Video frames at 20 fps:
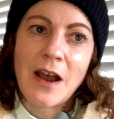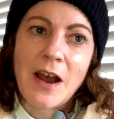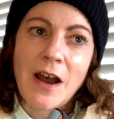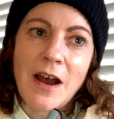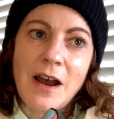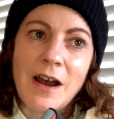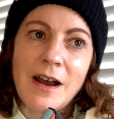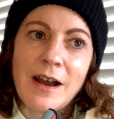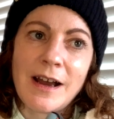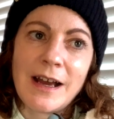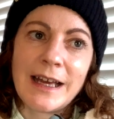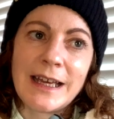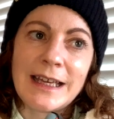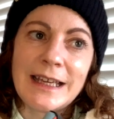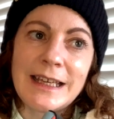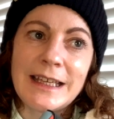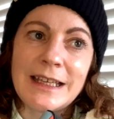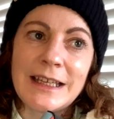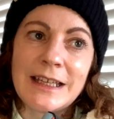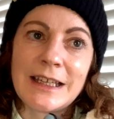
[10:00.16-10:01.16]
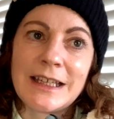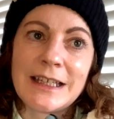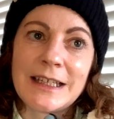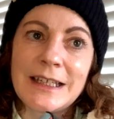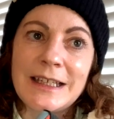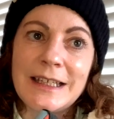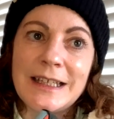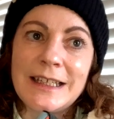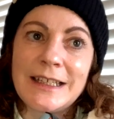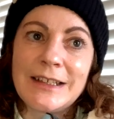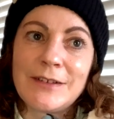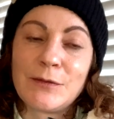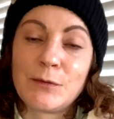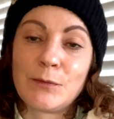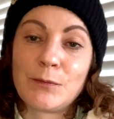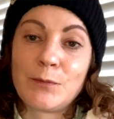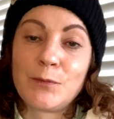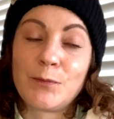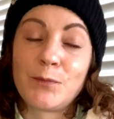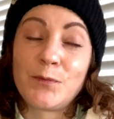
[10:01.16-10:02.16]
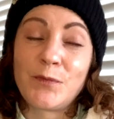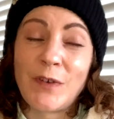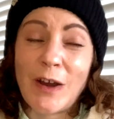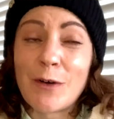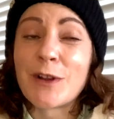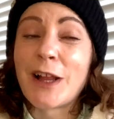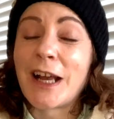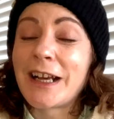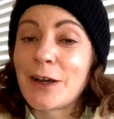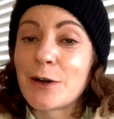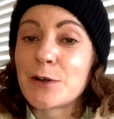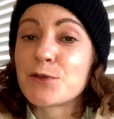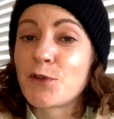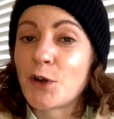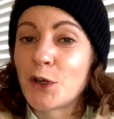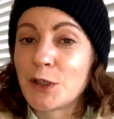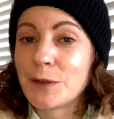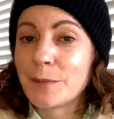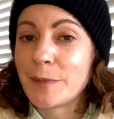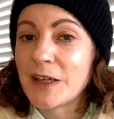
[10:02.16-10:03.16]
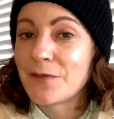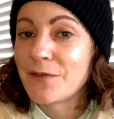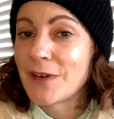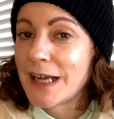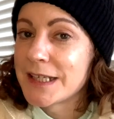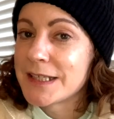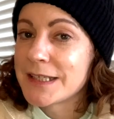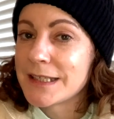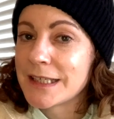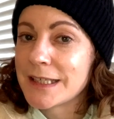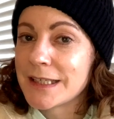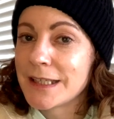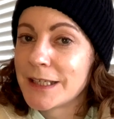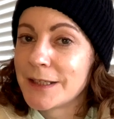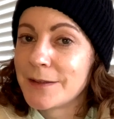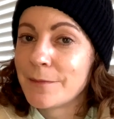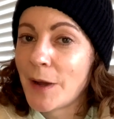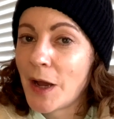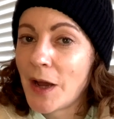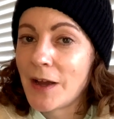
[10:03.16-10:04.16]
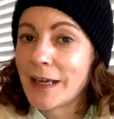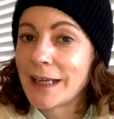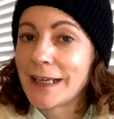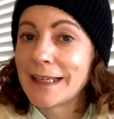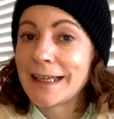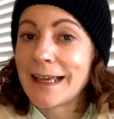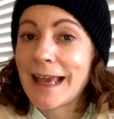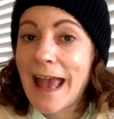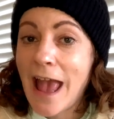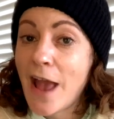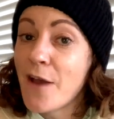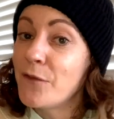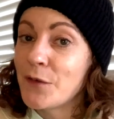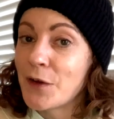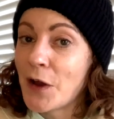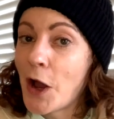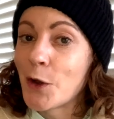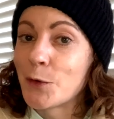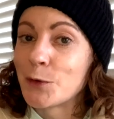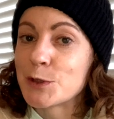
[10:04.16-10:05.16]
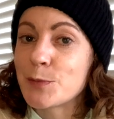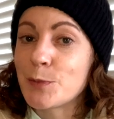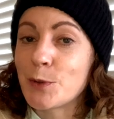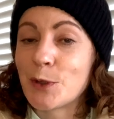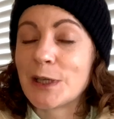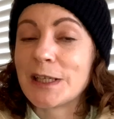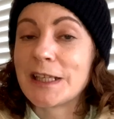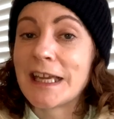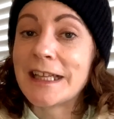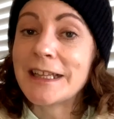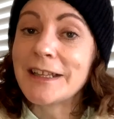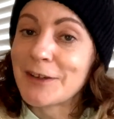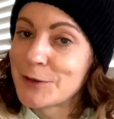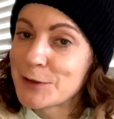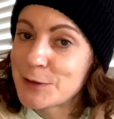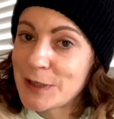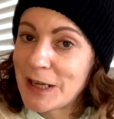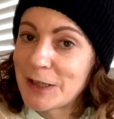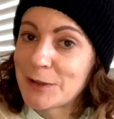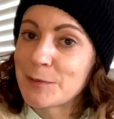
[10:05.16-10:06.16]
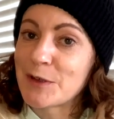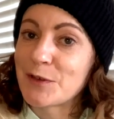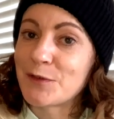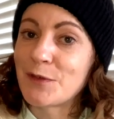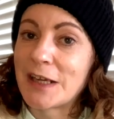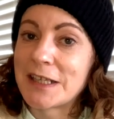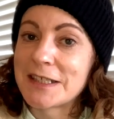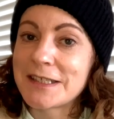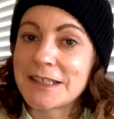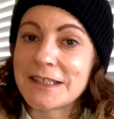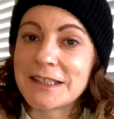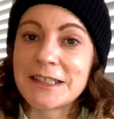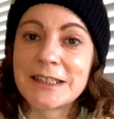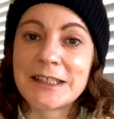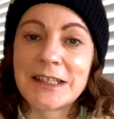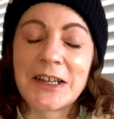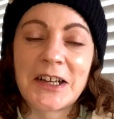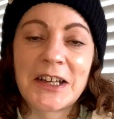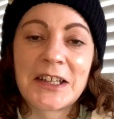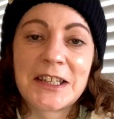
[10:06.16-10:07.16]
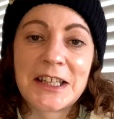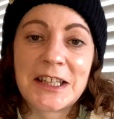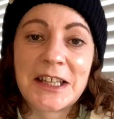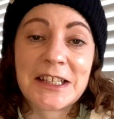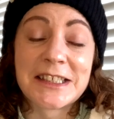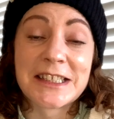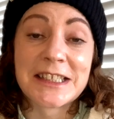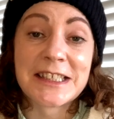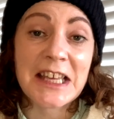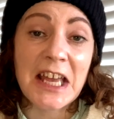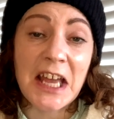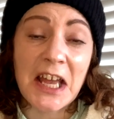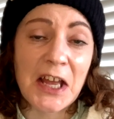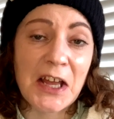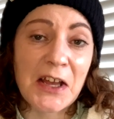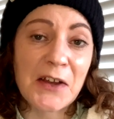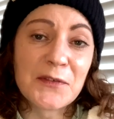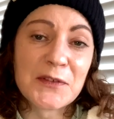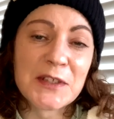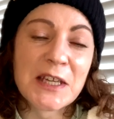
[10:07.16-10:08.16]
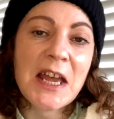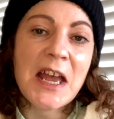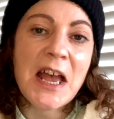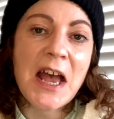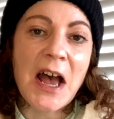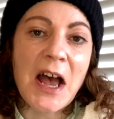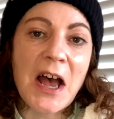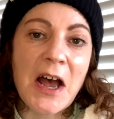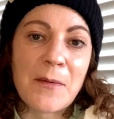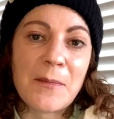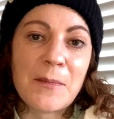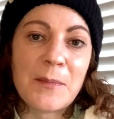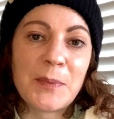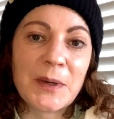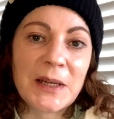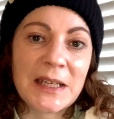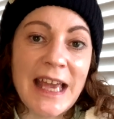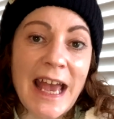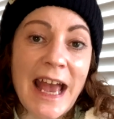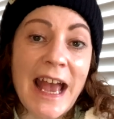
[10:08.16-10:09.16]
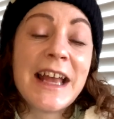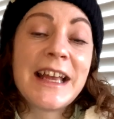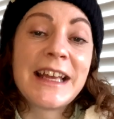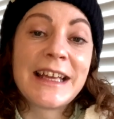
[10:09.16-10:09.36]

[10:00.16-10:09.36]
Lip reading: I felt like I was running a bit faster than my effort I was putting in. I was going a bit faster than I deserved. But yeah,